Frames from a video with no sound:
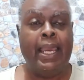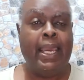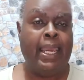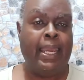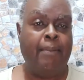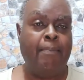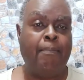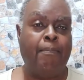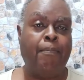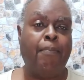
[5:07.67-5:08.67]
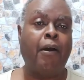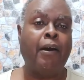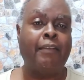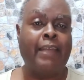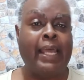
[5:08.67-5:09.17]
and
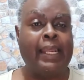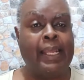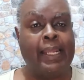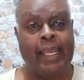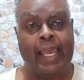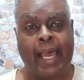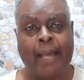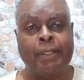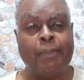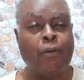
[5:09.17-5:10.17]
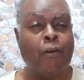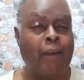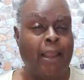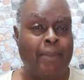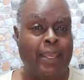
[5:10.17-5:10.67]
part of that app's
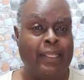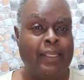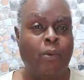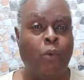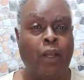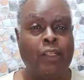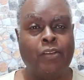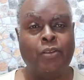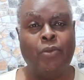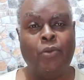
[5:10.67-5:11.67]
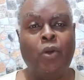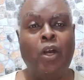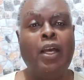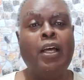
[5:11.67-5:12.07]
programming is it wants to